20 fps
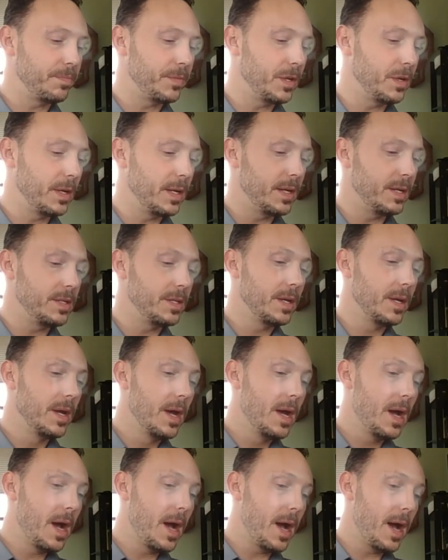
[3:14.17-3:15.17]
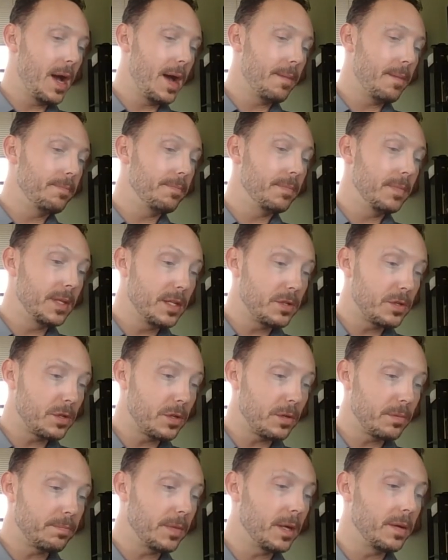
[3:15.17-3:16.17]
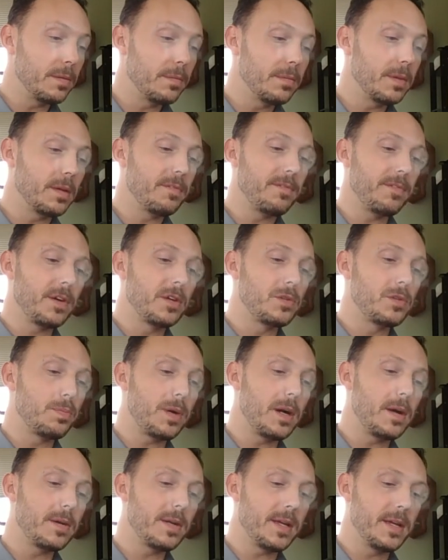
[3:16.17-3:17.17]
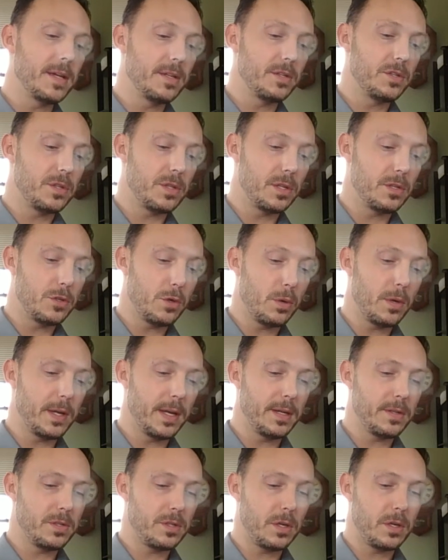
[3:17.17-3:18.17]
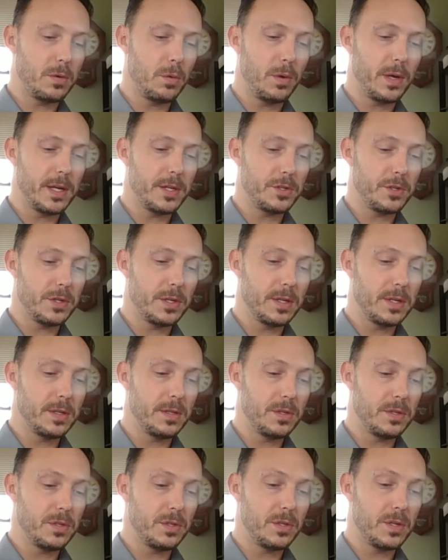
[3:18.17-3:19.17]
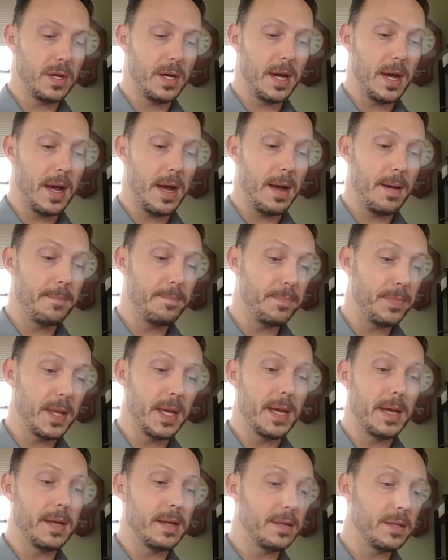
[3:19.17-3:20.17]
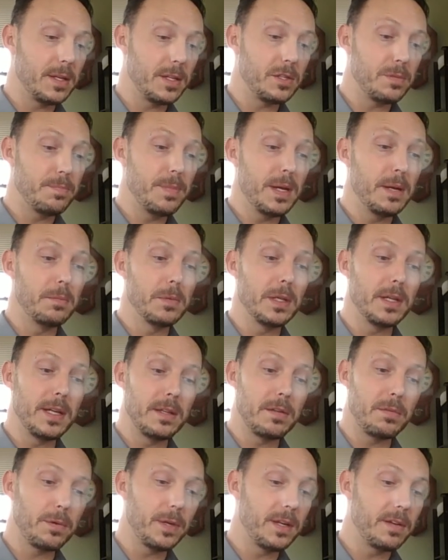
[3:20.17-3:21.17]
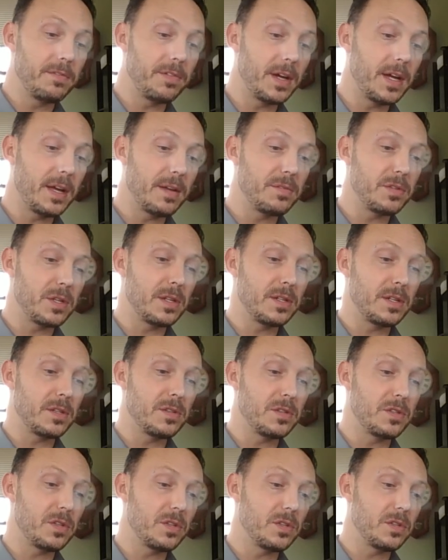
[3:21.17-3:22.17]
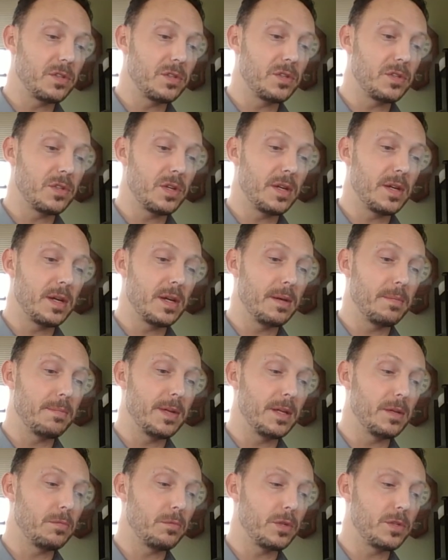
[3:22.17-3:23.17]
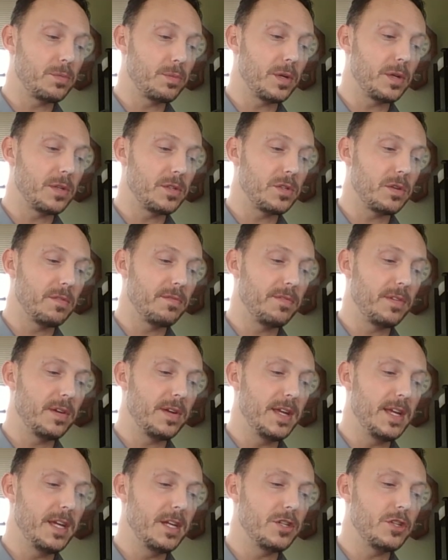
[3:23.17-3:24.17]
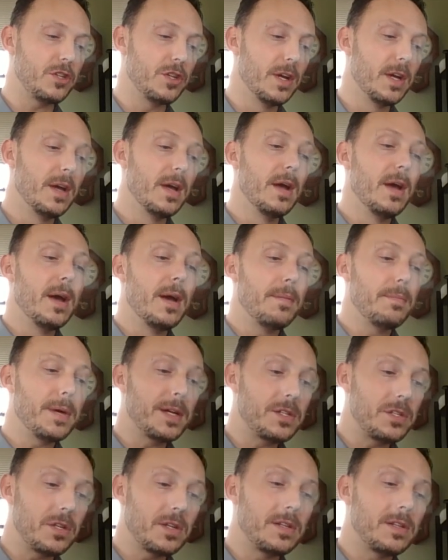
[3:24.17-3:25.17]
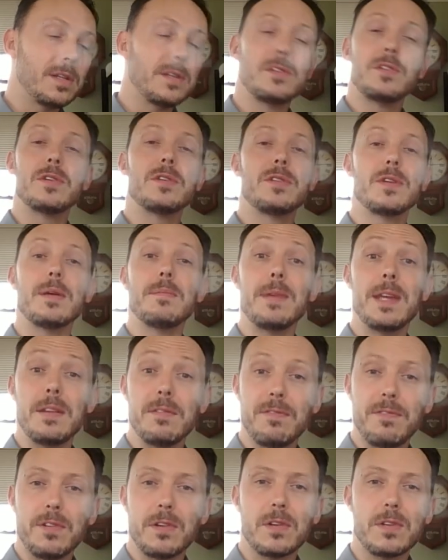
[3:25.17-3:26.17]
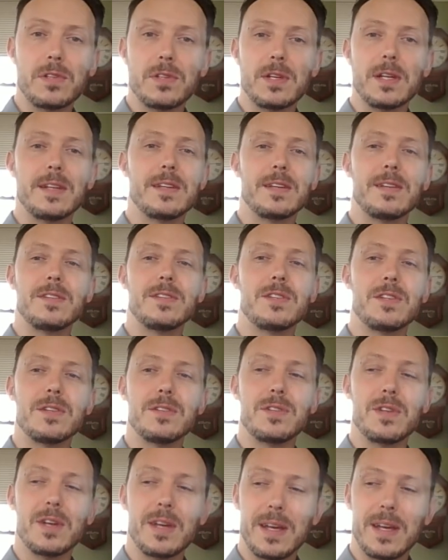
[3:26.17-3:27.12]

All right. Um, these are uh, the first part is the short answer questions, um, and it's minimally three to five sentences um, in response for each. By sentences, I mean full sentences.